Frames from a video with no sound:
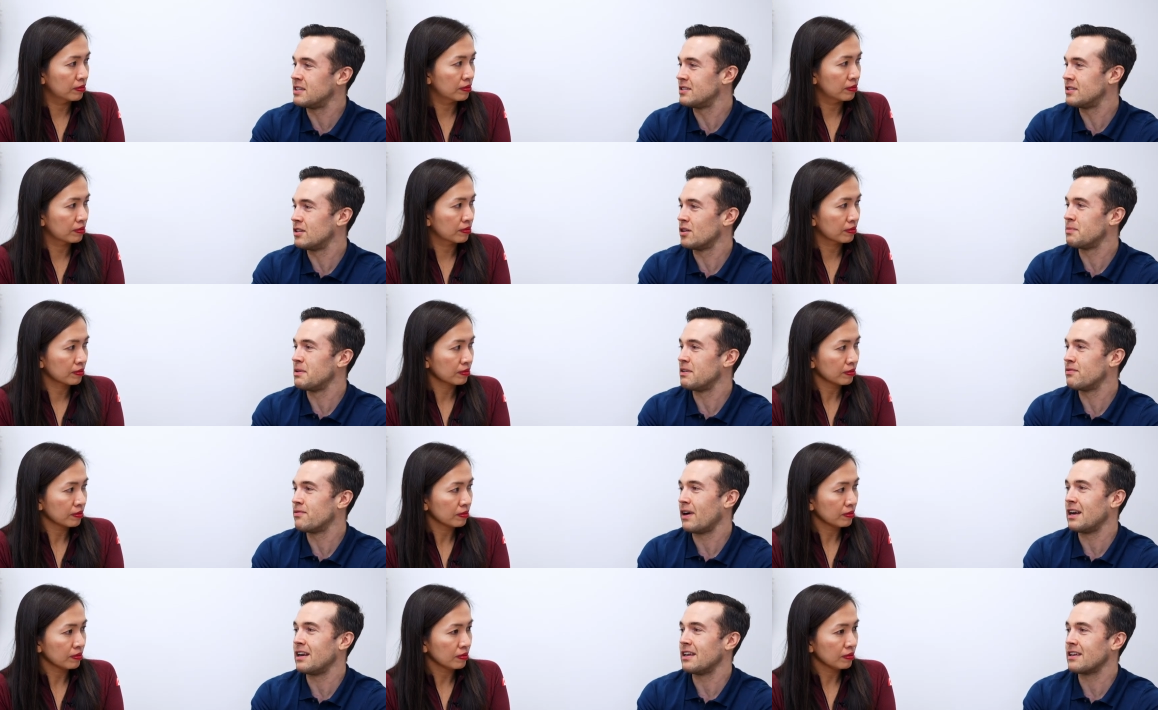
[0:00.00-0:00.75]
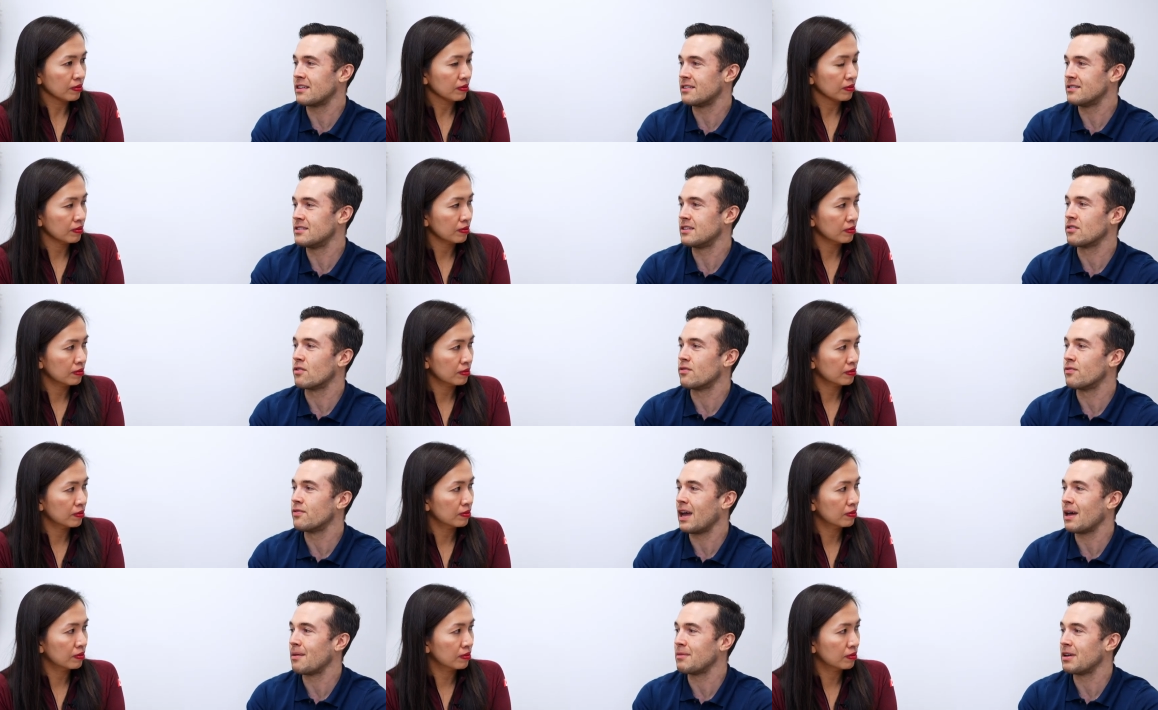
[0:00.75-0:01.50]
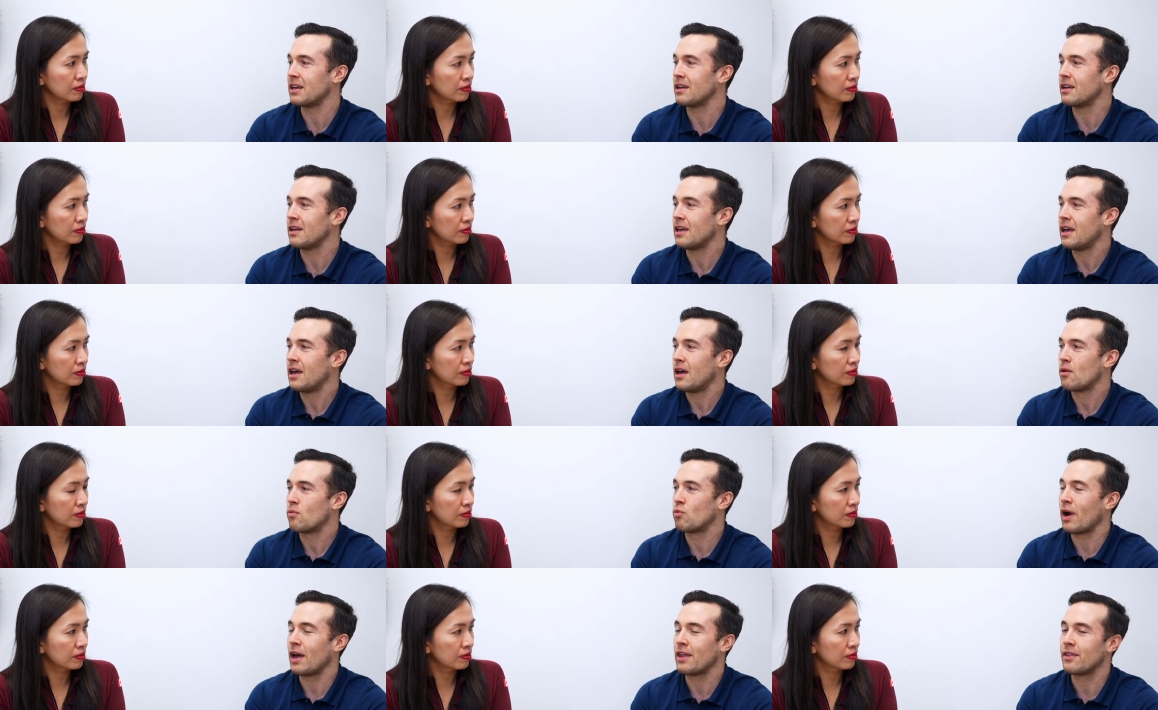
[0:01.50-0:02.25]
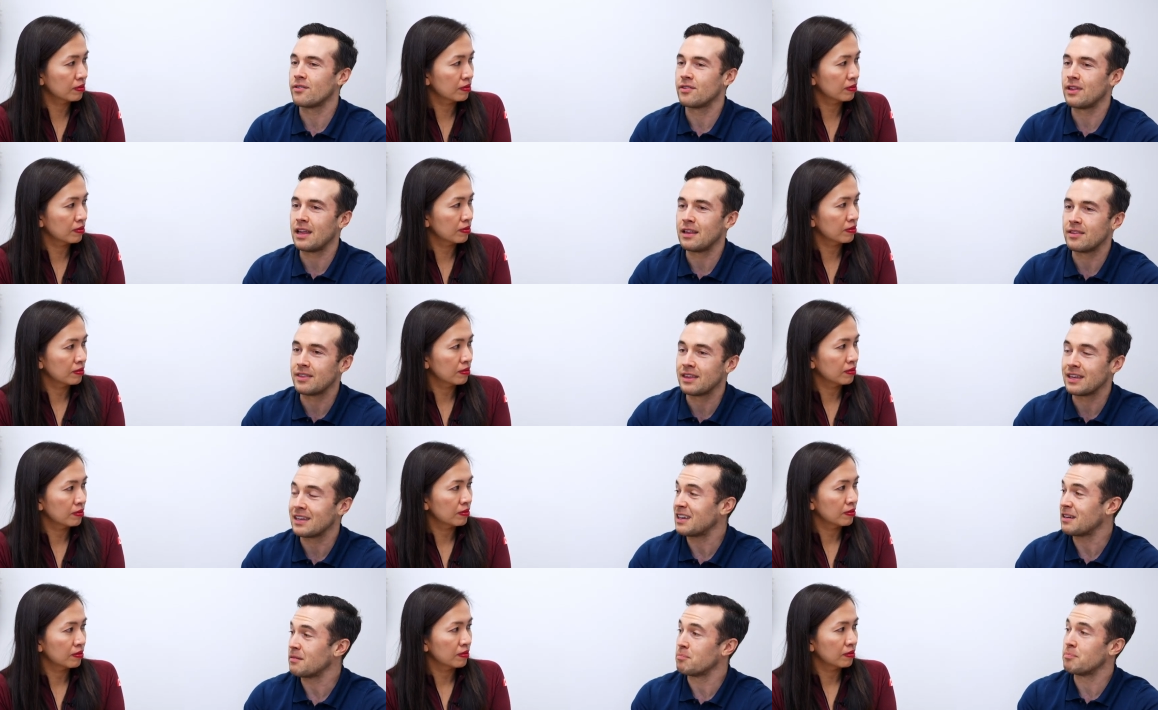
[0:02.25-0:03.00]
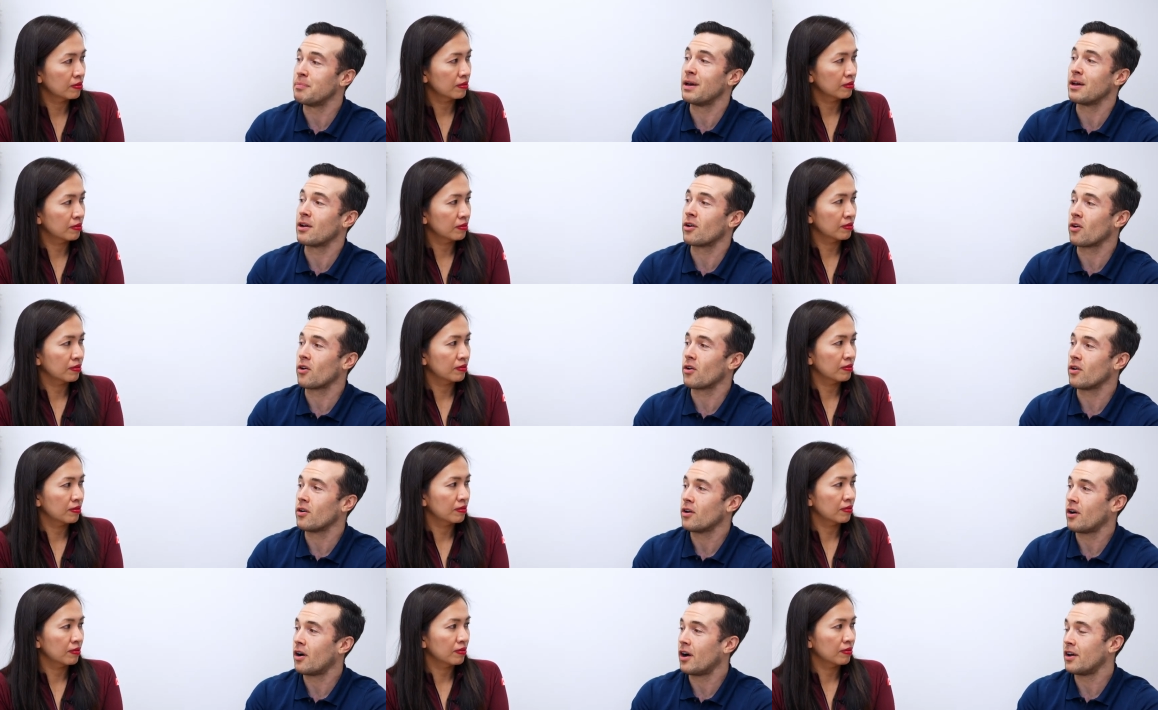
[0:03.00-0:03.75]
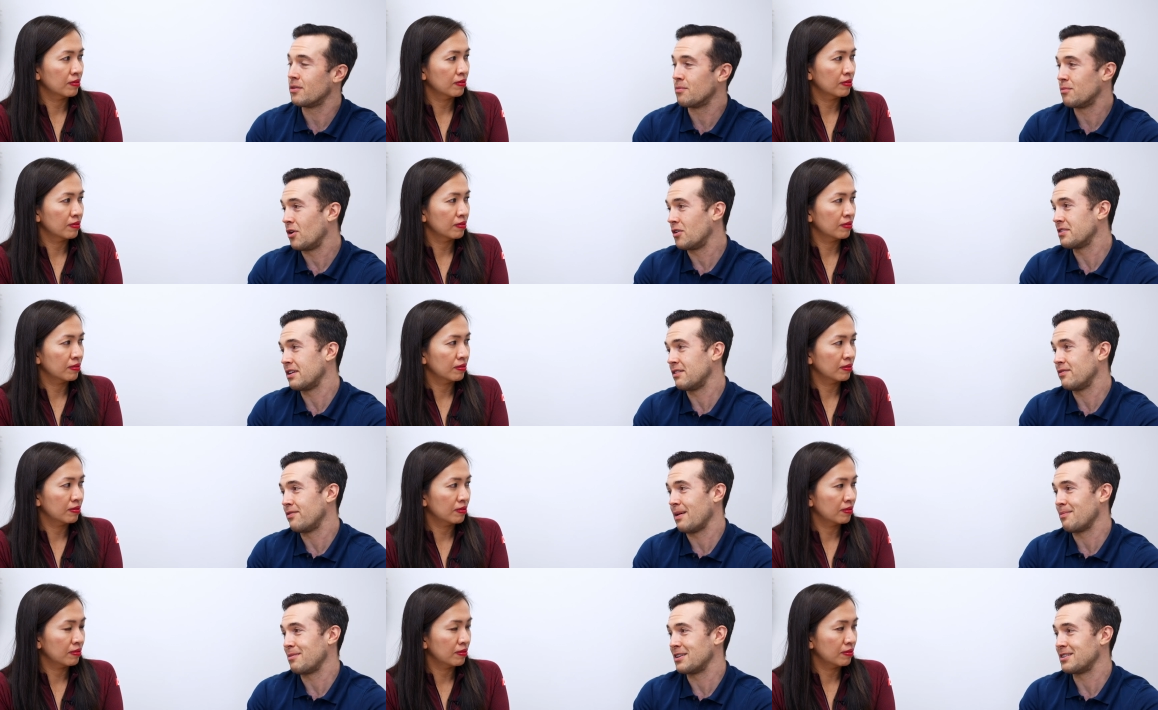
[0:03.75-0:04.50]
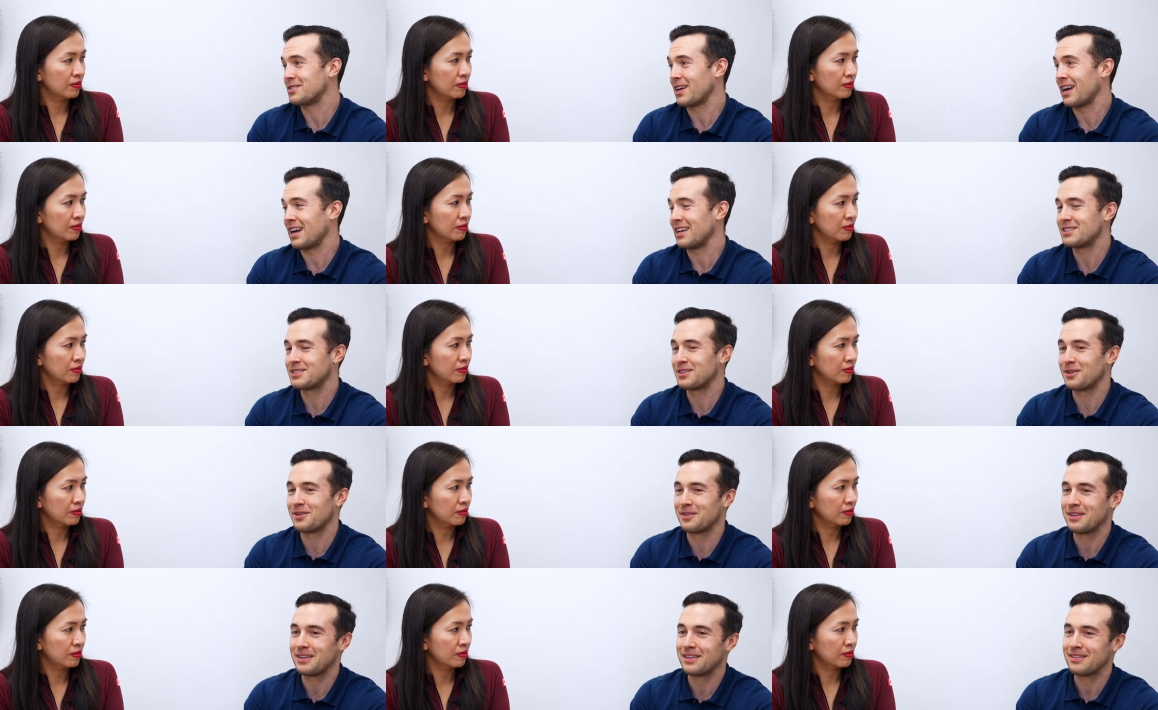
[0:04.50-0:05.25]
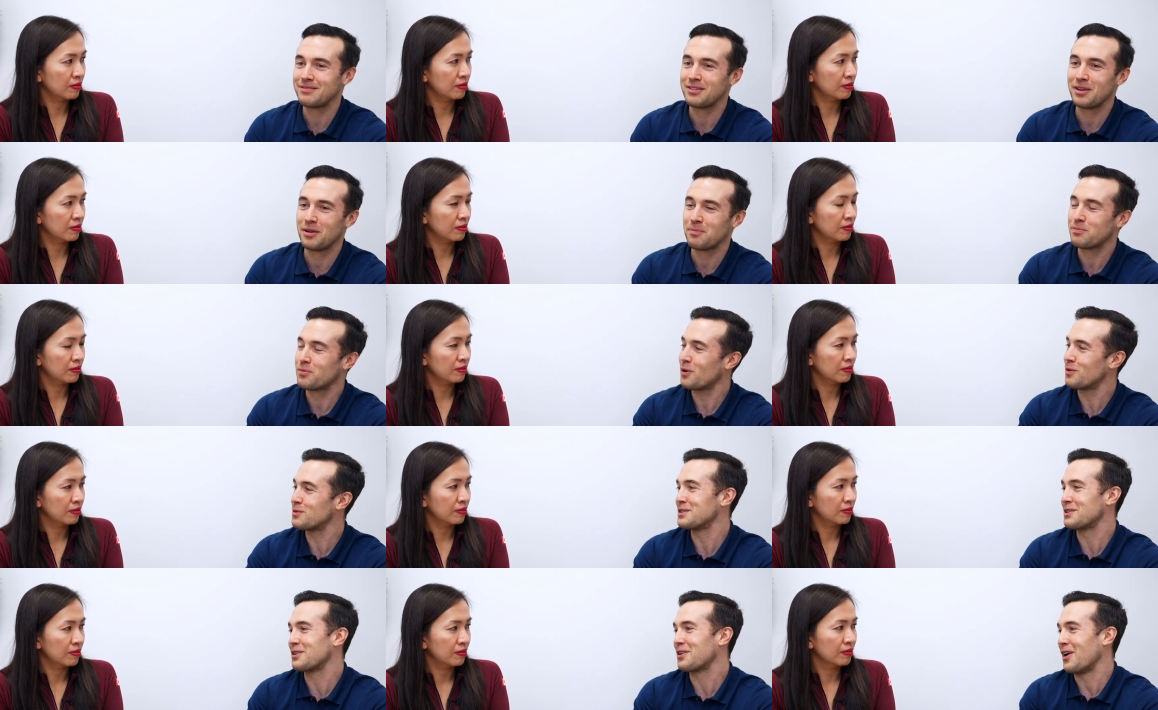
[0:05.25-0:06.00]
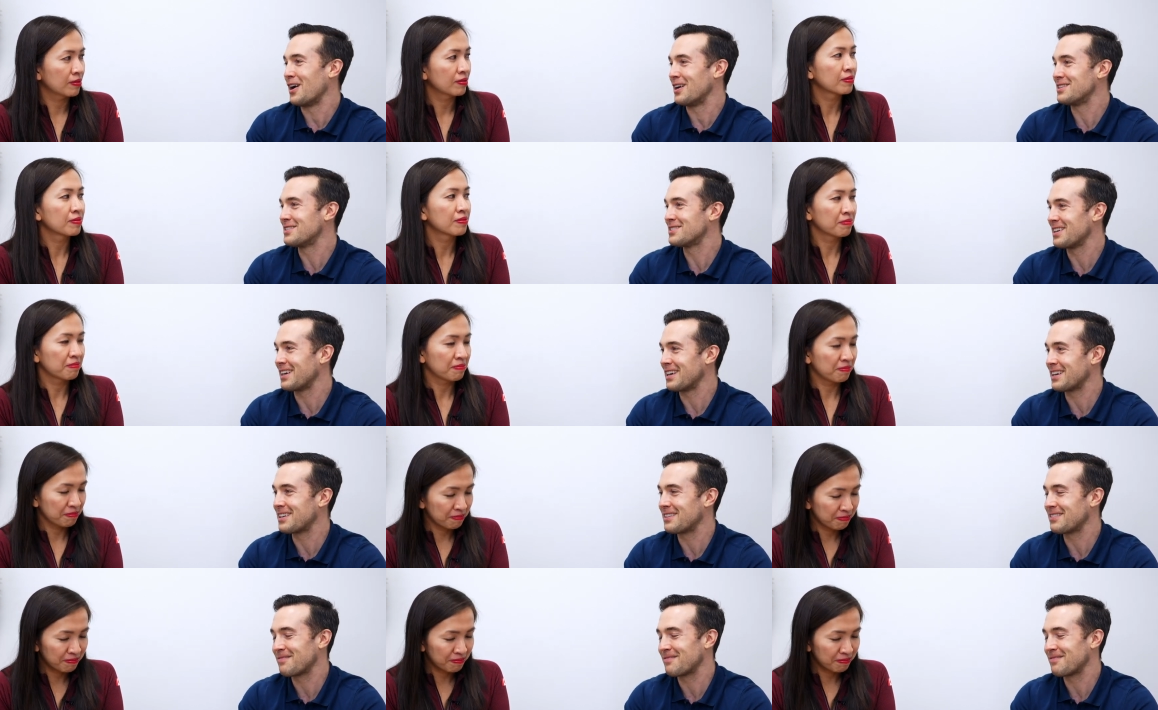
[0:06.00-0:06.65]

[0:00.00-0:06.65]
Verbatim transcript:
Speaker 1: still be fighting in single family rather than thinking bigger on the multifamily side. So, you know, pros and cons. Like